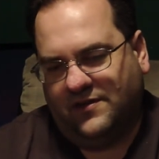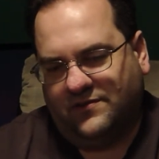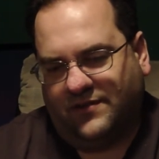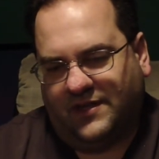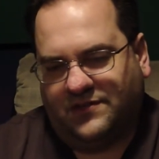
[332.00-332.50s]

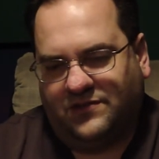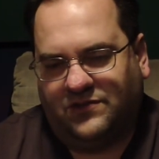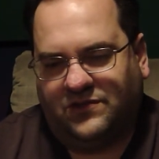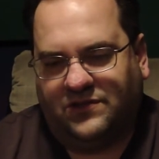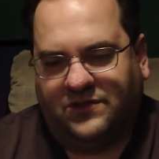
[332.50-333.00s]
So that's
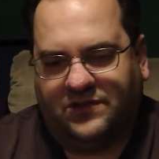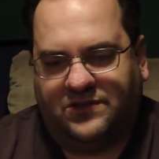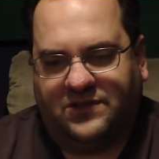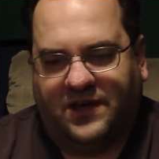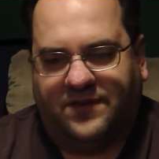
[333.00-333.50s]
good
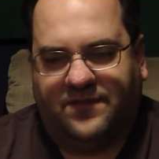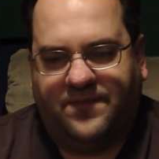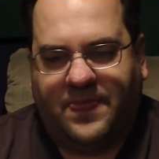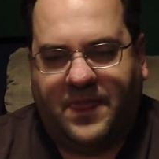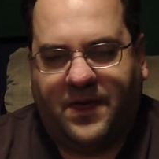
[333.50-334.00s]
stuff.
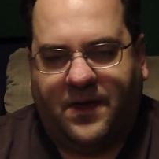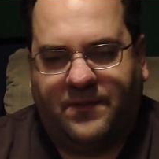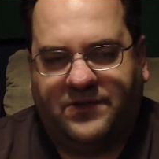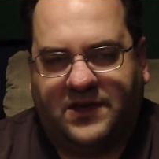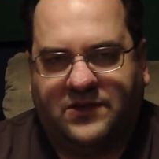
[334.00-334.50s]
Um, I
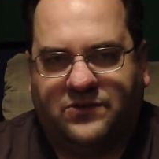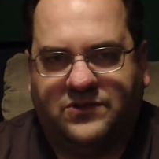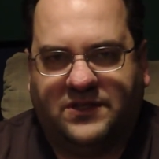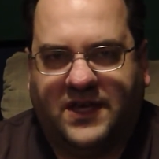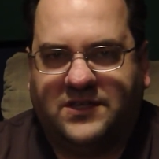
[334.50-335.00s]
think I told
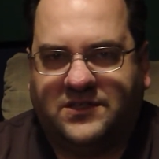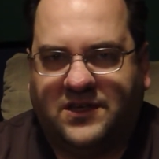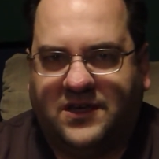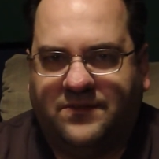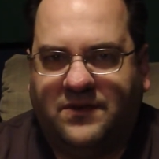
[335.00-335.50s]
you last
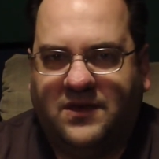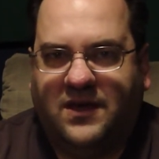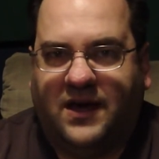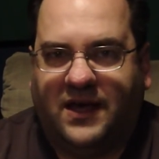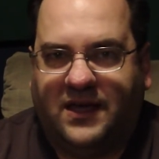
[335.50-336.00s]
time,
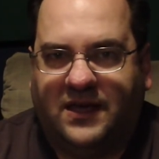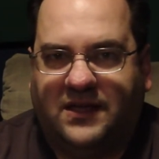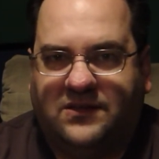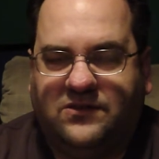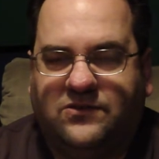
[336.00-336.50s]
I
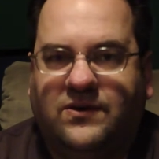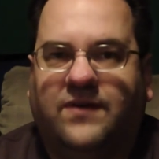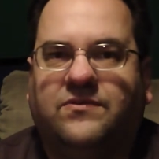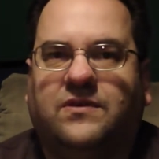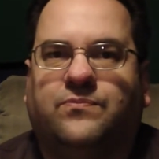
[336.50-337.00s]
do
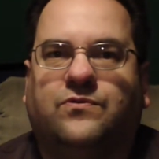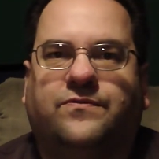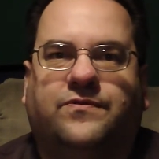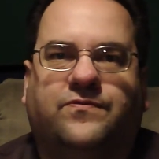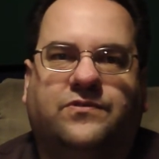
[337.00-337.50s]
have the
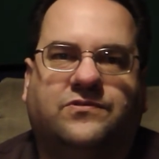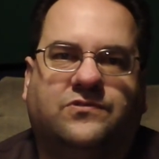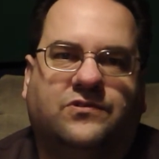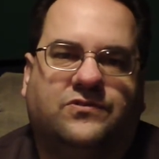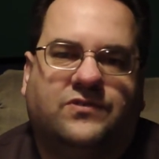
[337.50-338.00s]
approval for the
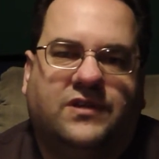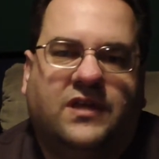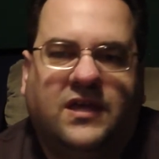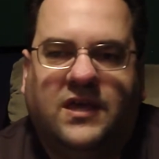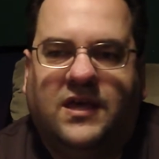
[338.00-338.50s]
surgery,
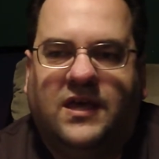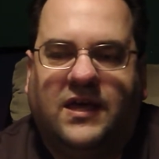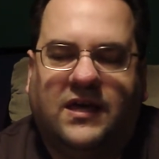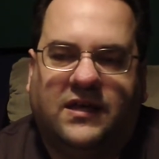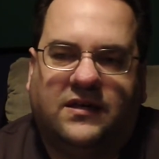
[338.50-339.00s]

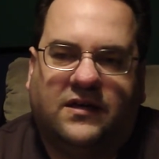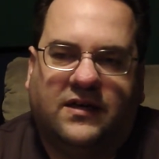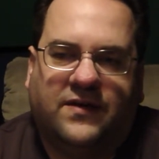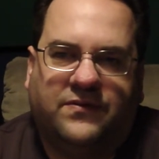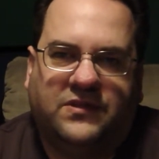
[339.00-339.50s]
and uh,
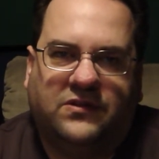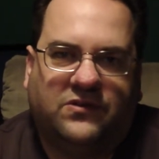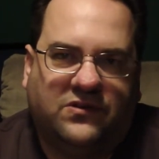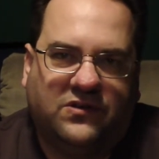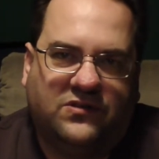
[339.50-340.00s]
everything
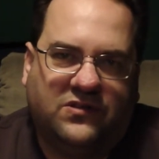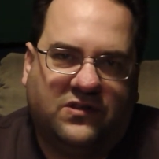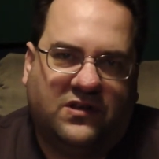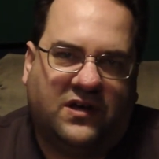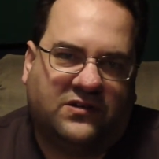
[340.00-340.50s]
looked good to the
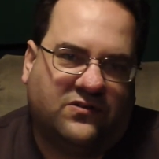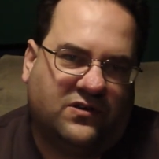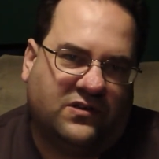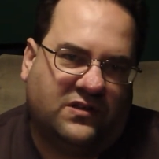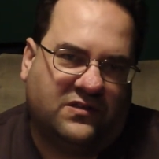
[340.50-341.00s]
doctor,
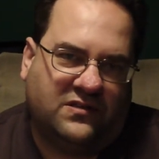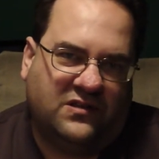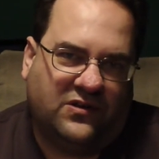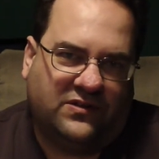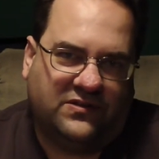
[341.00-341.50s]
uh, you
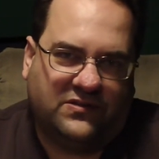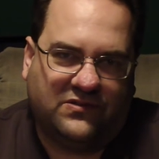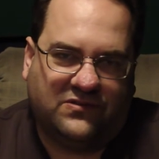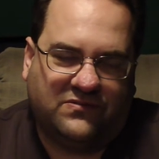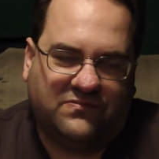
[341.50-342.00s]
know, at least
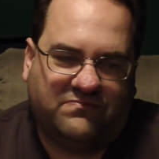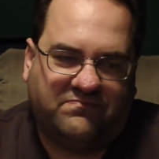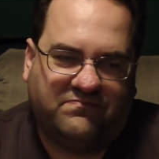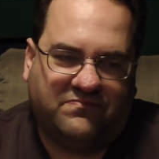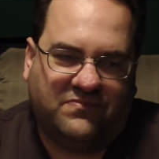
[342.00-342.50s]
is,
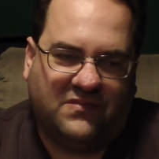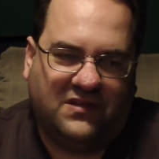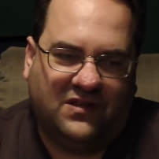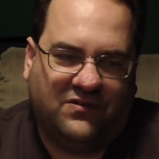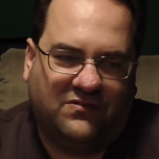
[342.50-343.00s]

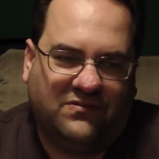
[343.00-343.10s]
you know,